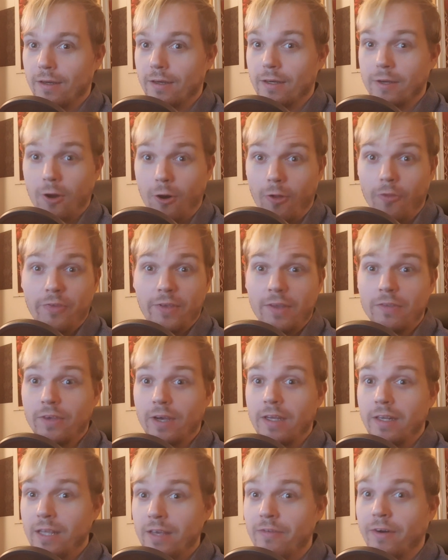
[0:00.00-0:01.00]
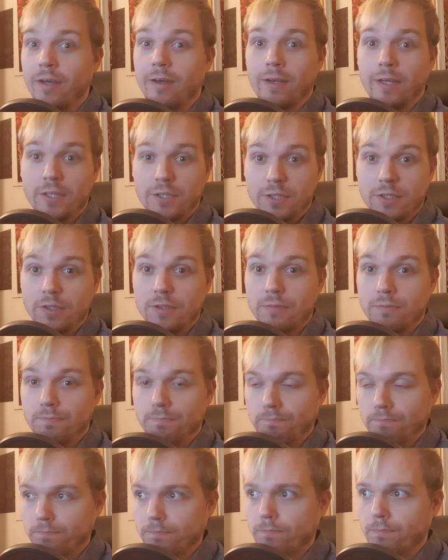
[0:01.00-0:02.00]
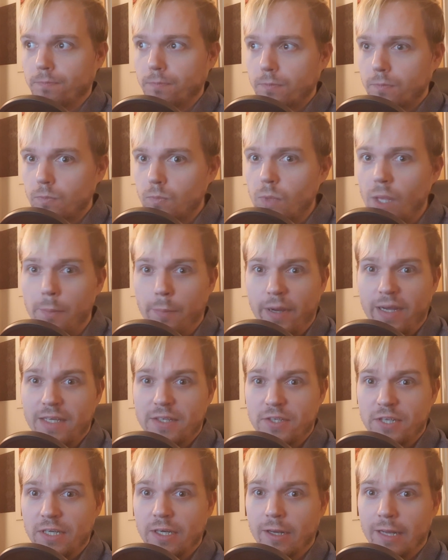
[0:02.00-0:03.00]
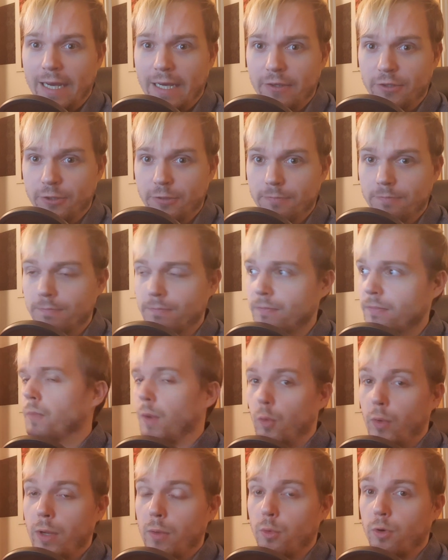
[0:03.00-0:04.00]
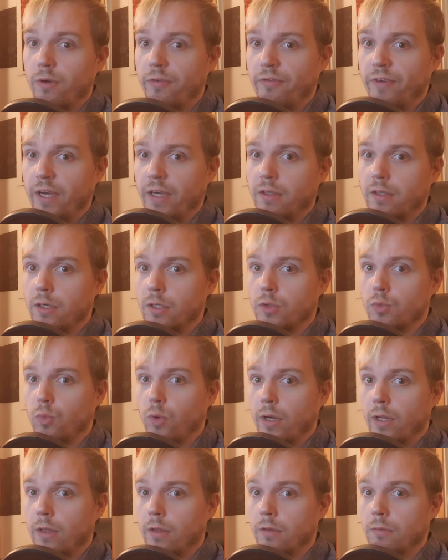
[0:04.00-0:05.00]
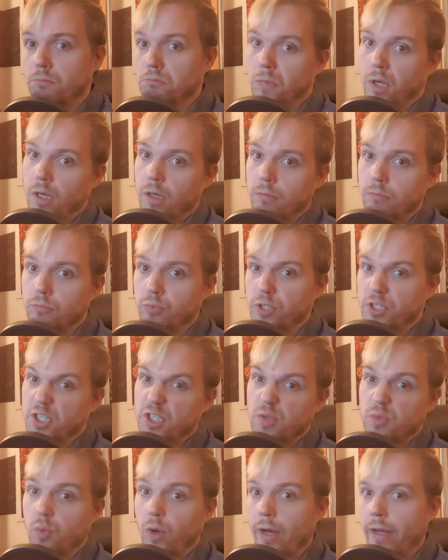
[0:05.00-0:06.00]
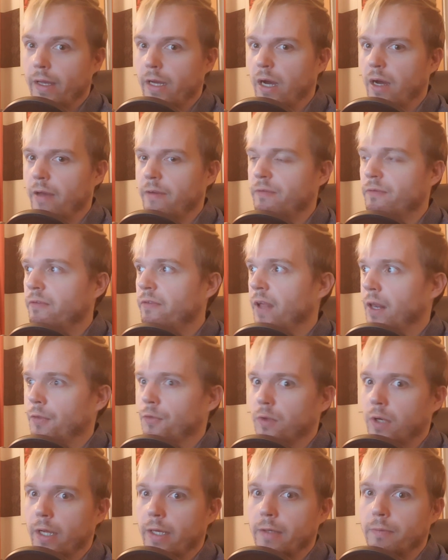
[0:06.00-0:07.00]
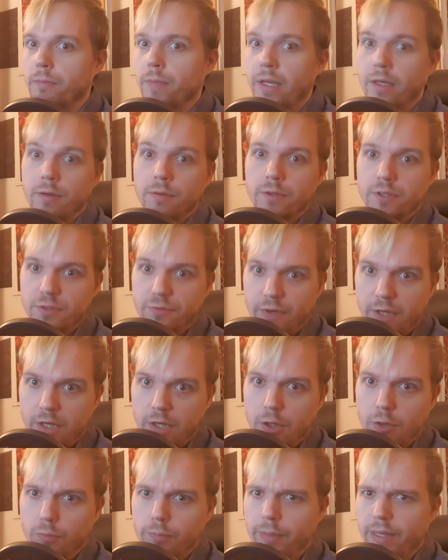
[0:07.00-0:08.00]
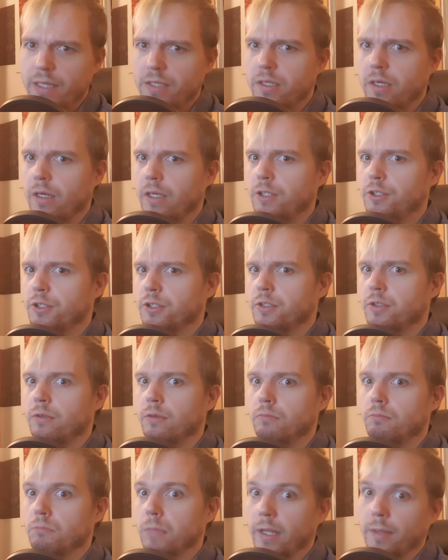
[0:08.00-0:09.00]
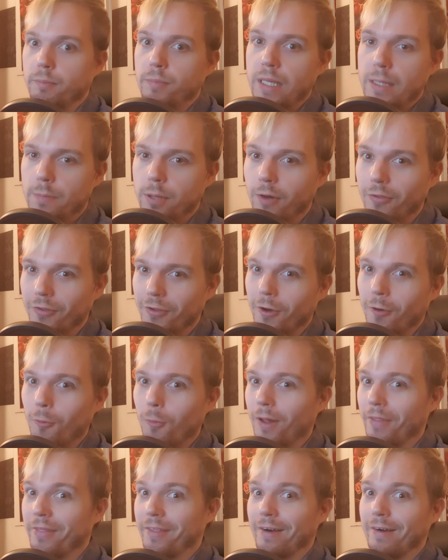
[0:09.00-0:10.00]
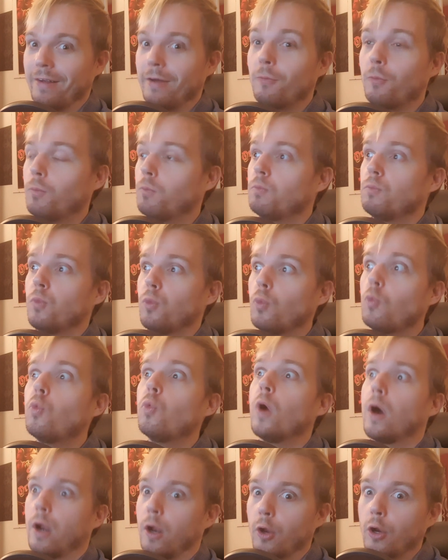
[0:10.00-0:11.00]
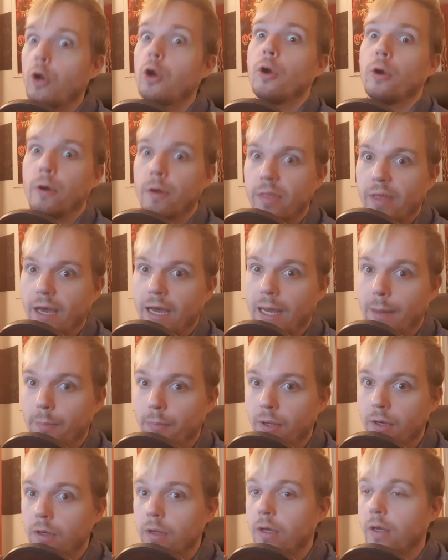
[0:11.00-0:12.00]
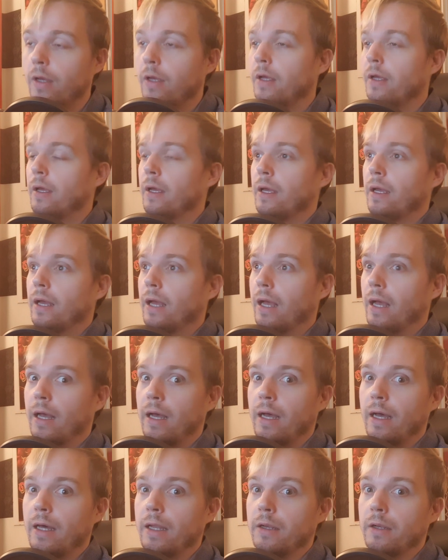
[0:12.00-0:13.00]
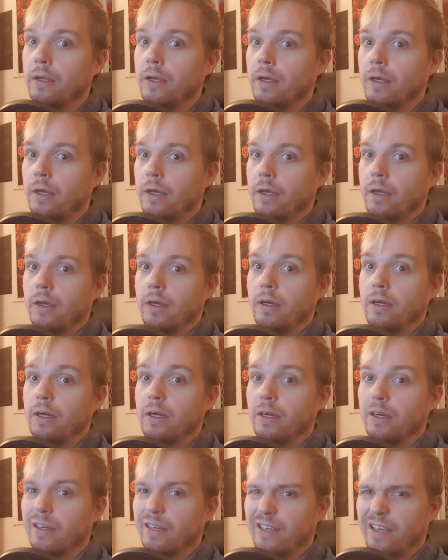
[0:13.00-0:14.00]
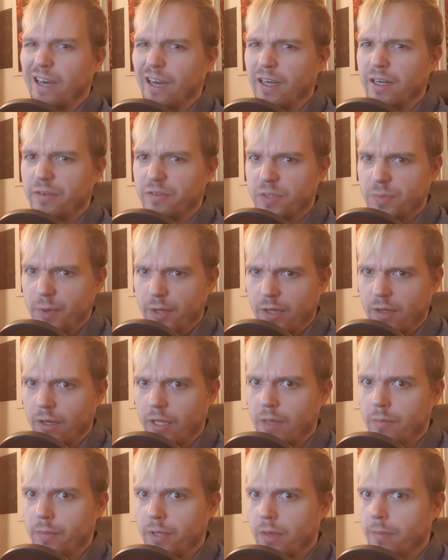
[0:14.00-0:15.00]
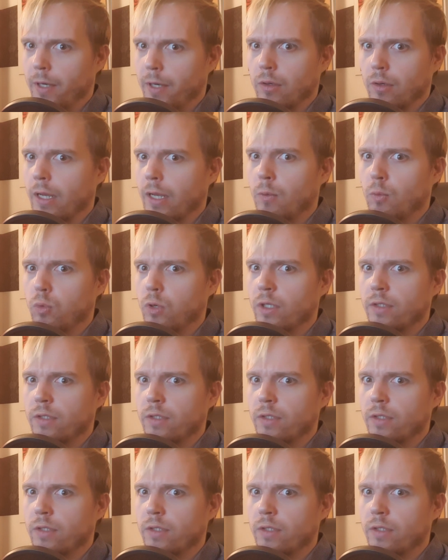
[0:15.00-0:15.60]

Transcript: content ID violations by a single actor. But we were affected as well, which is why I felt like making this video, basically just to let people know what on earth happened, and kind of speculate a bit about like